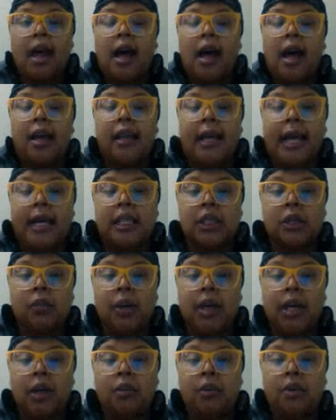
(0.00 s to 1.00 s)
Next
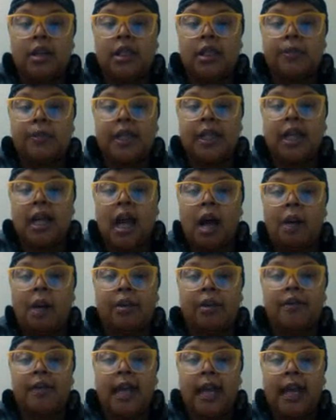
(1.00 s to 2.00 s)
week, we'll spend a
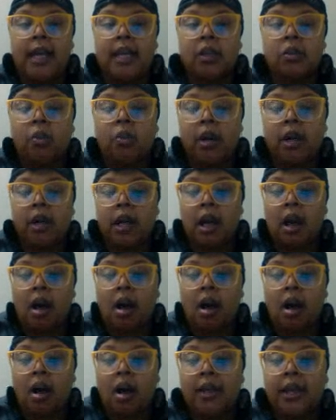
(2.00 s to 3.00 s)
couple of days working
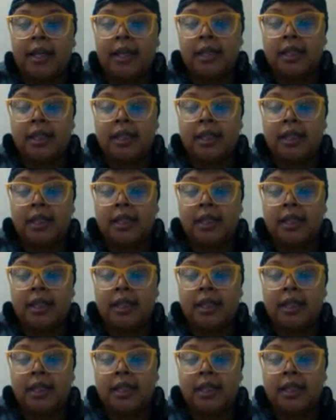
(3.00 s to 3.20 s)
on lesson